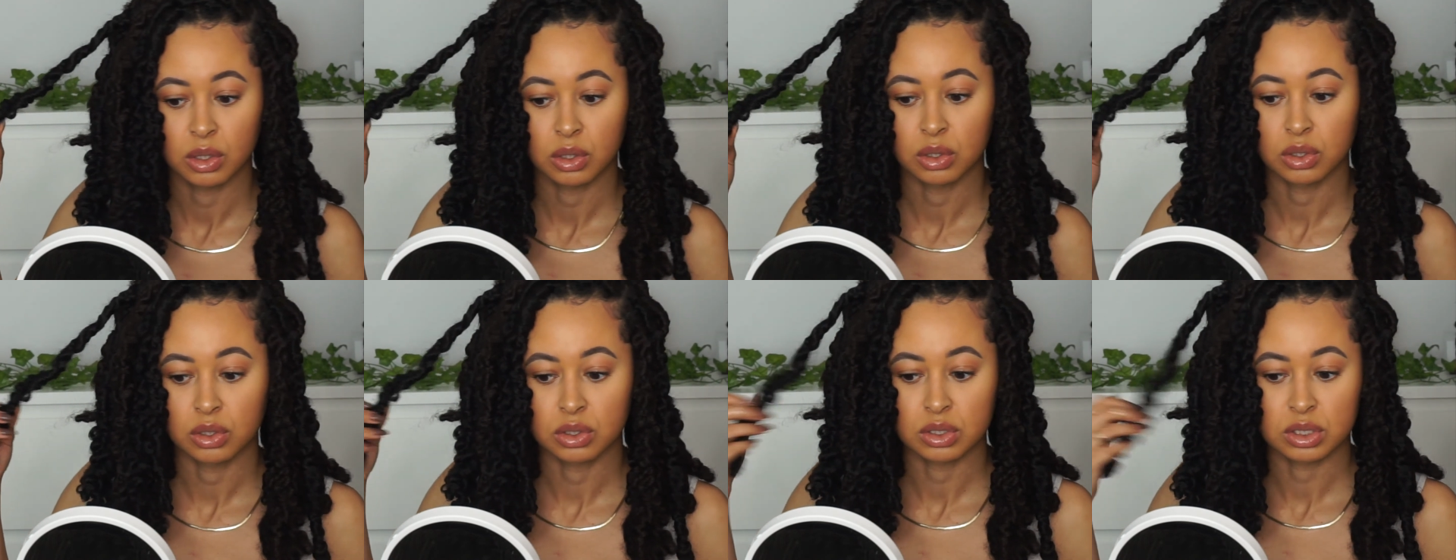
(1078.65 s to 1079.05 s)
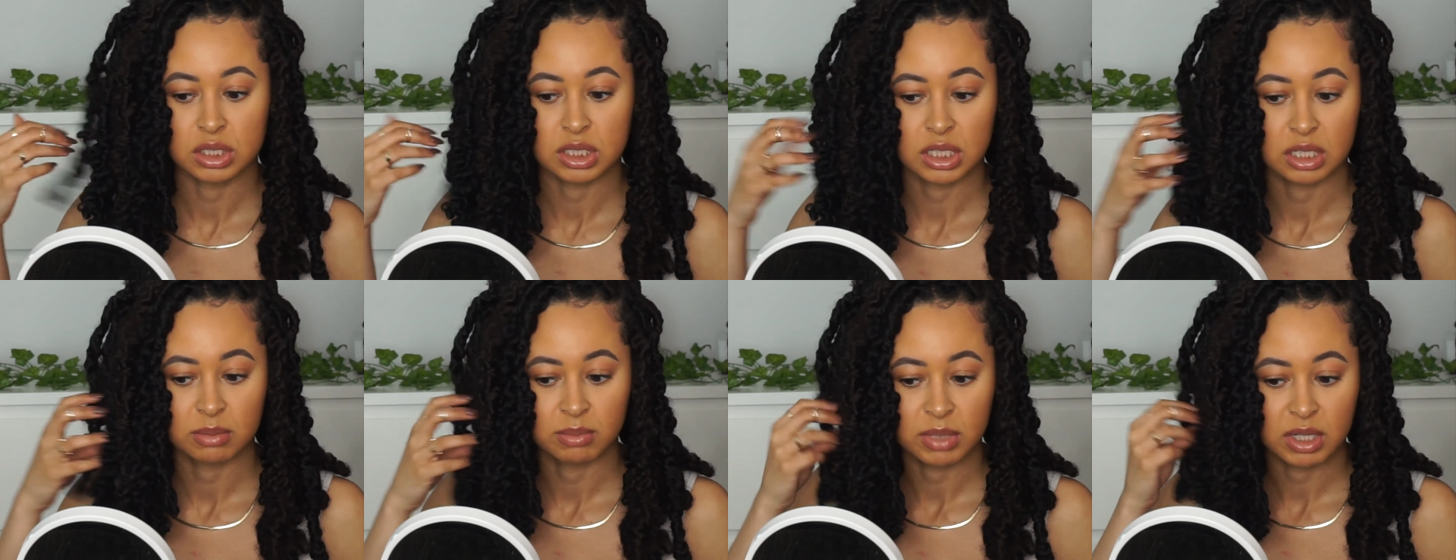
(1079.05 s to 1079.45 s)
little
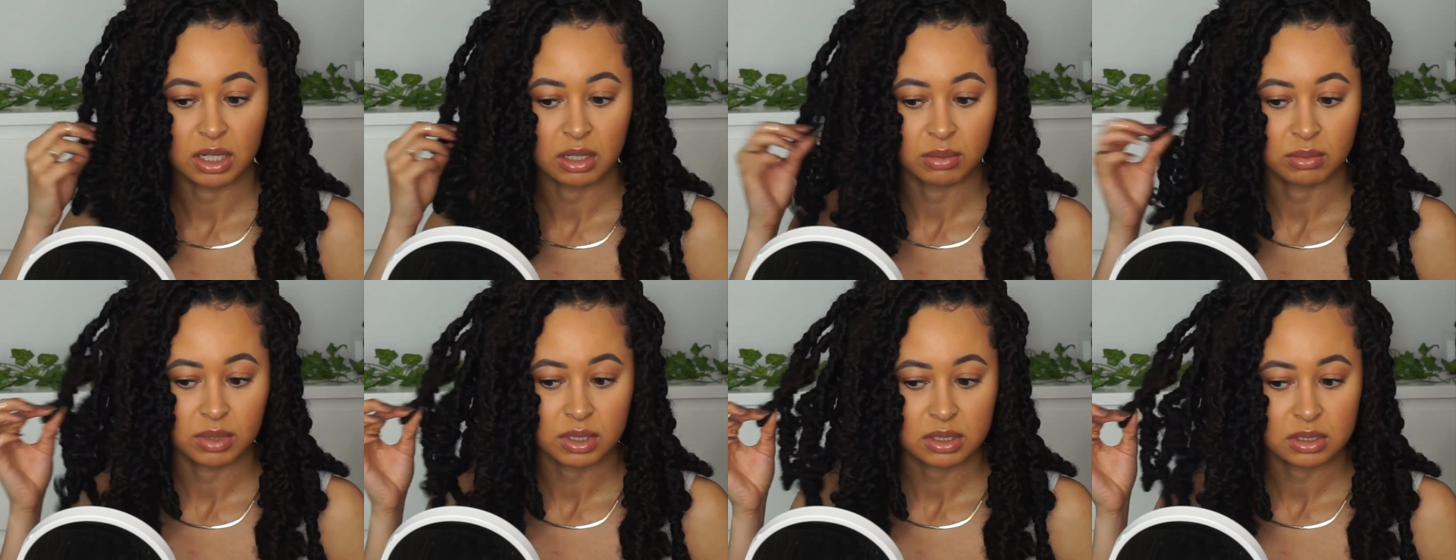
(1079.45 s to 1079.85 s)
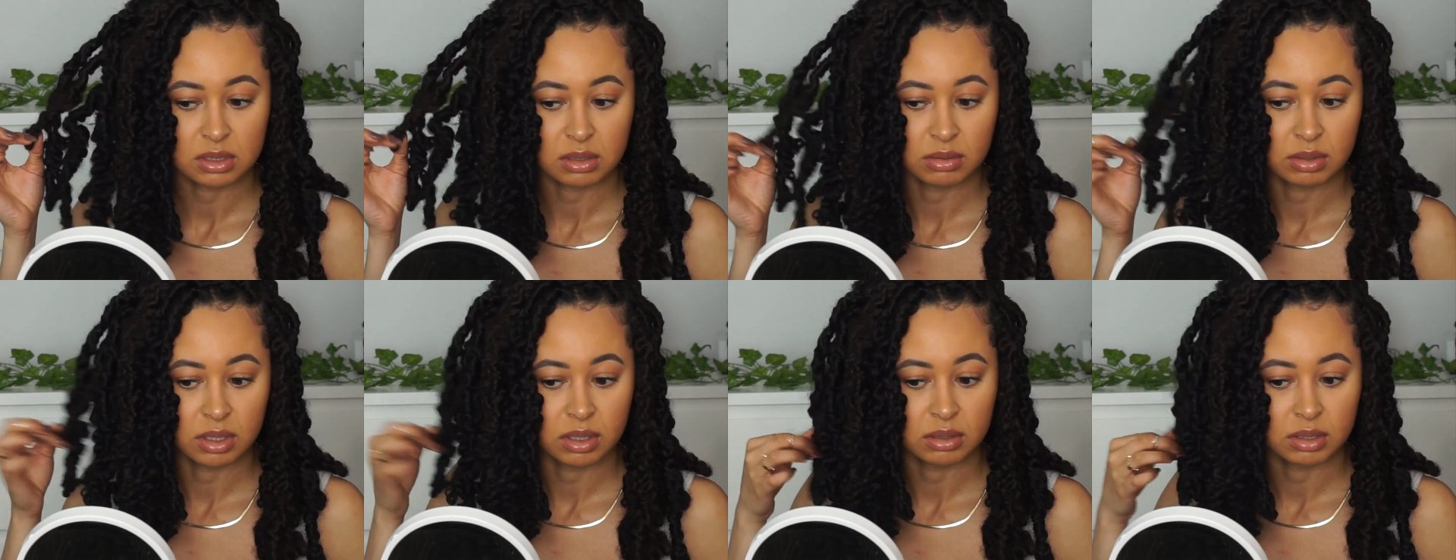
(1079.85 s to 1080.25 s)
10 minute, what is
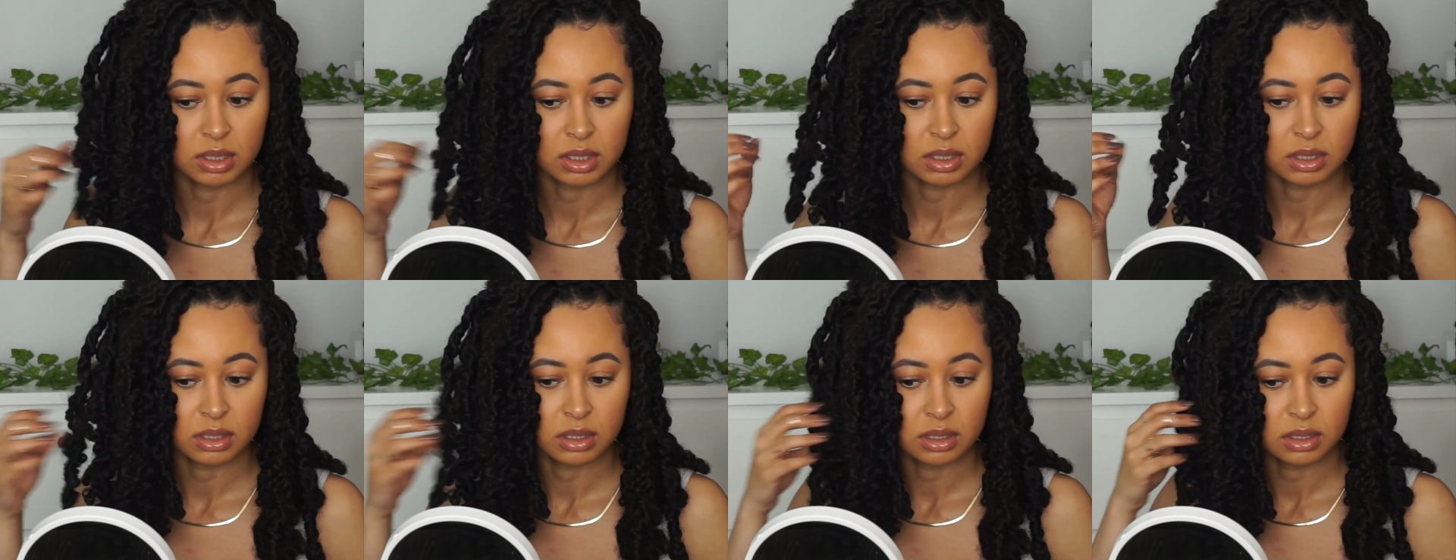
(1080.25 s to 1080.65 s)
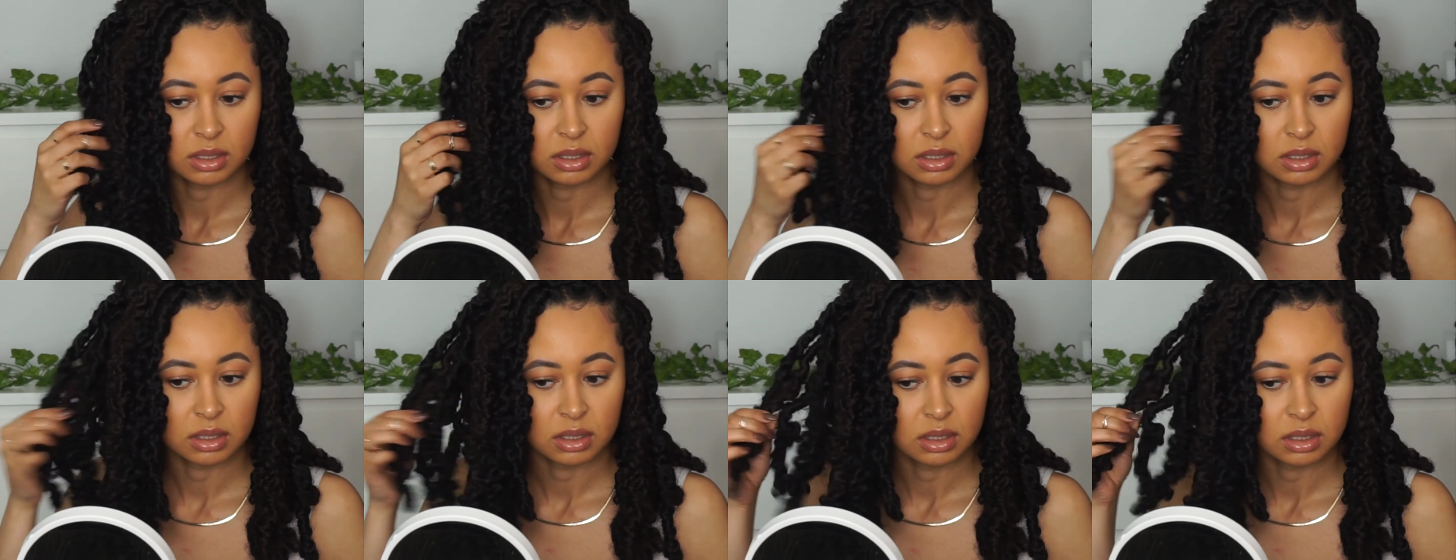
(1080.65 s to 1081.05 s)
going on
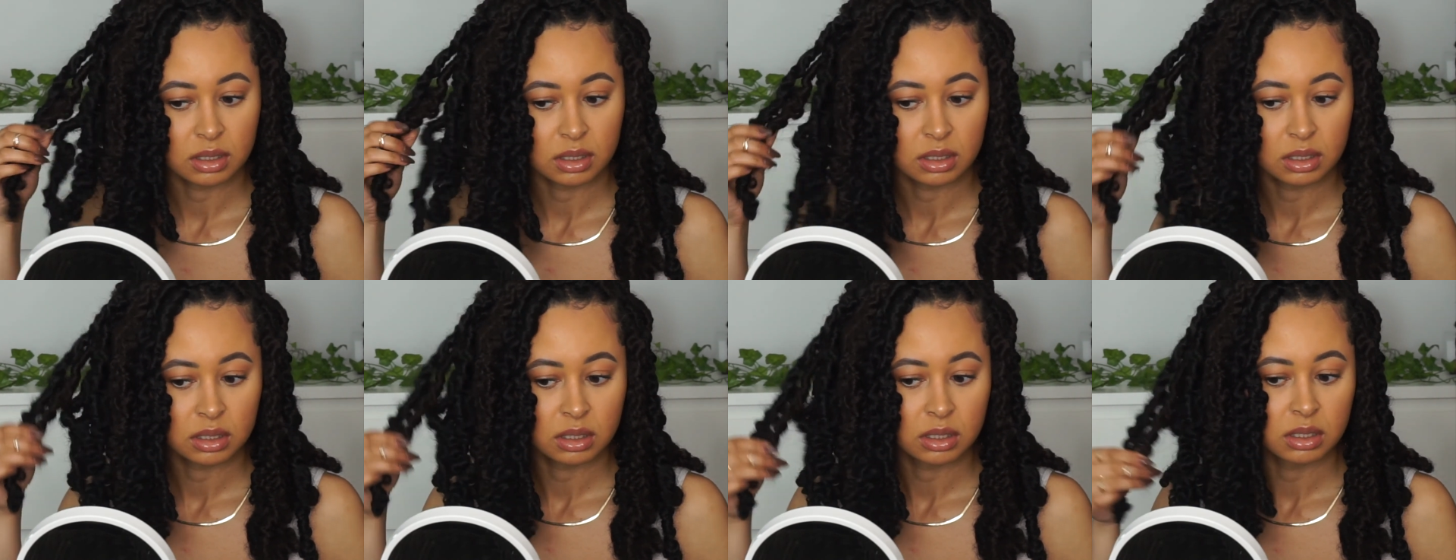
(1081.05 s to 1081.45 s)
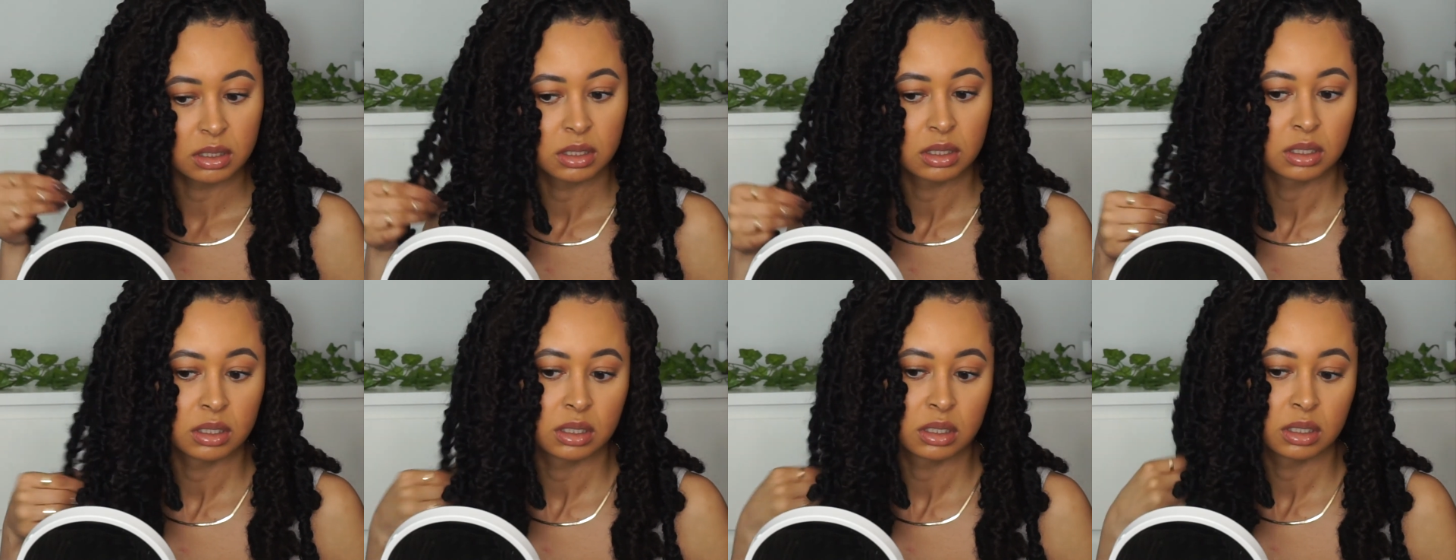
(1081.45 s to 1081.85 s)
here?
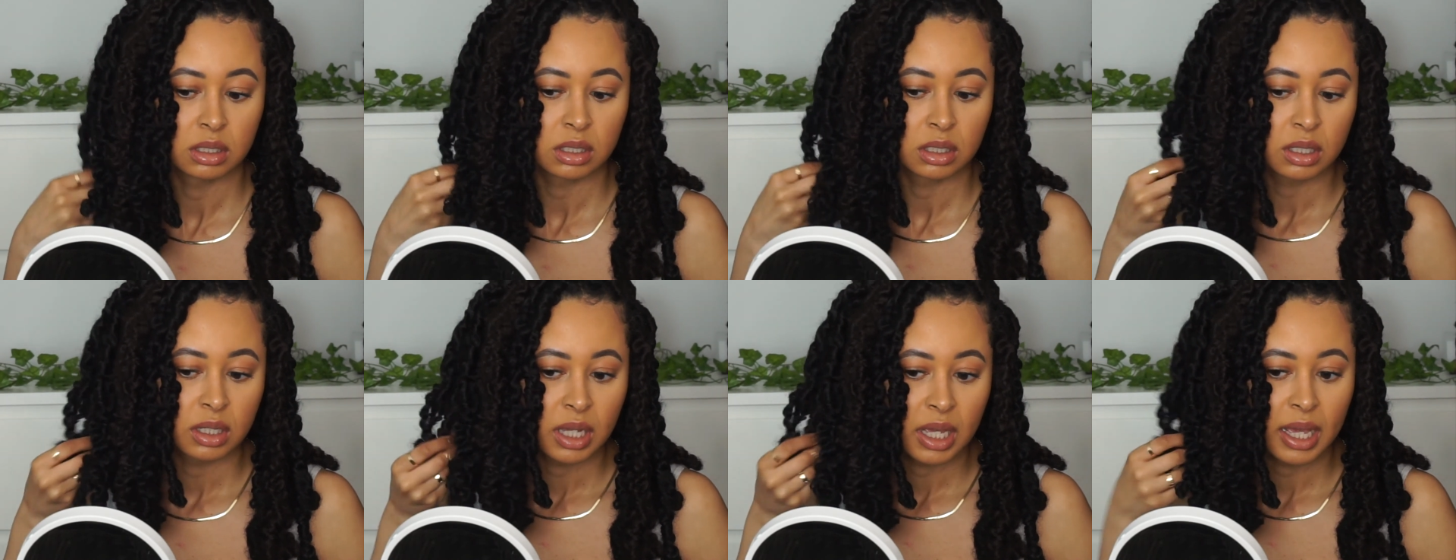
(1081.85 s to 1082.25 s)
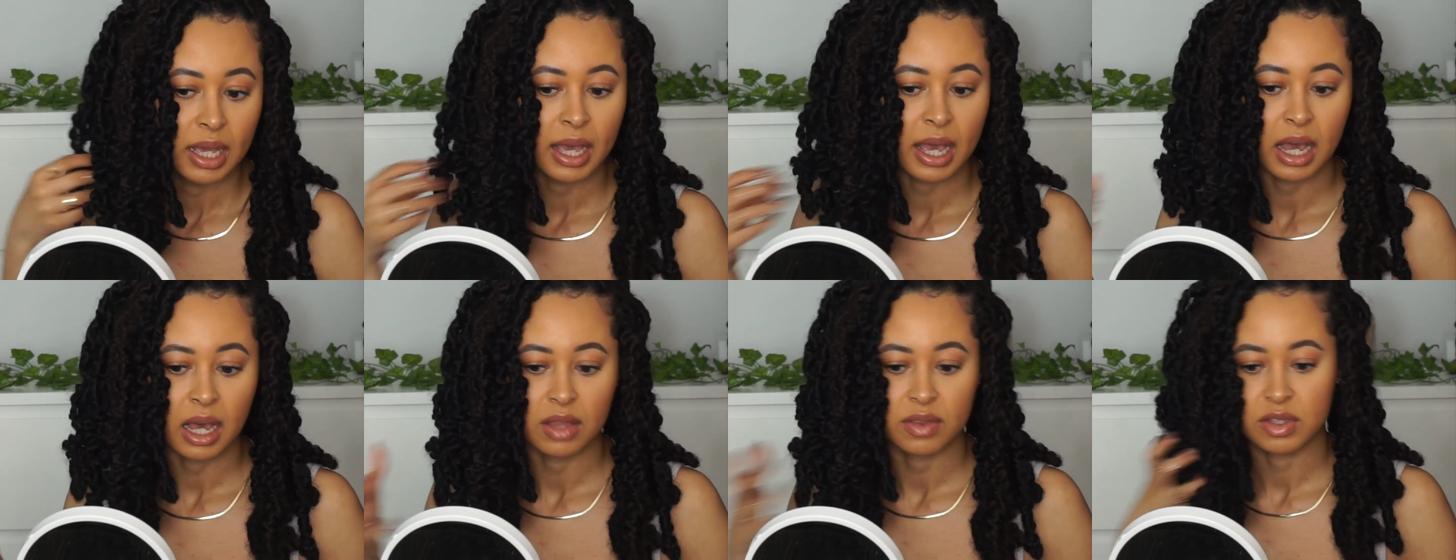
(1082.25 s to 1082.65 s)

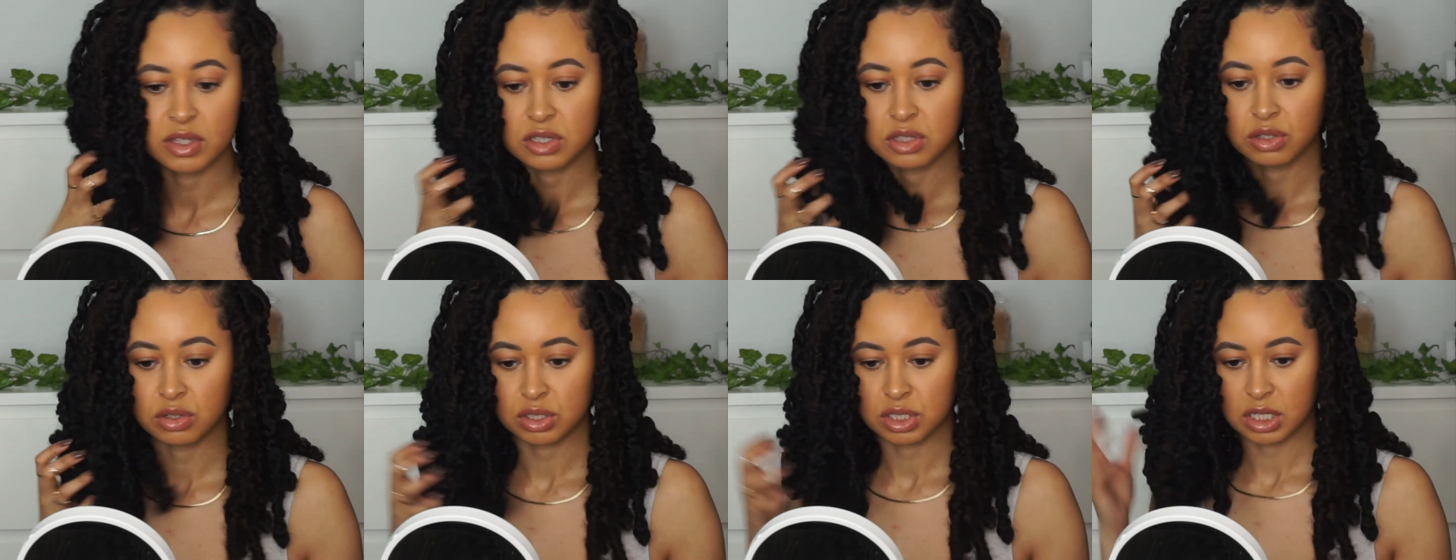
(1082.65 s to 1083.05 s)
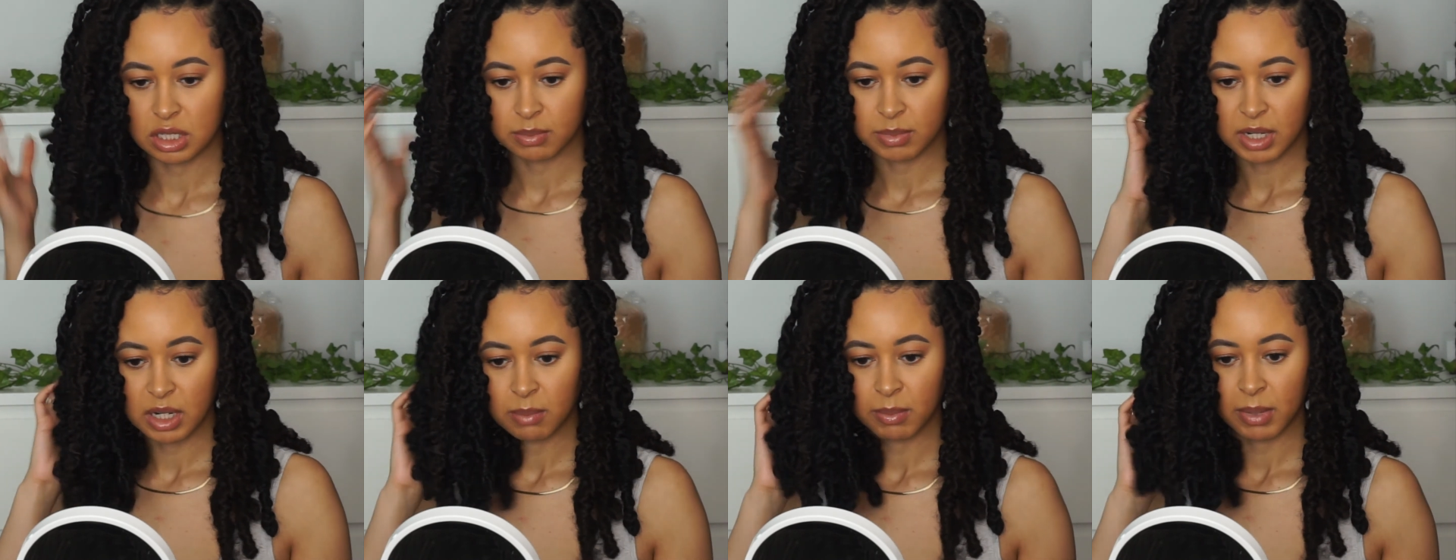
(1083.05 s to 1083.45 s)
How this little 10 minute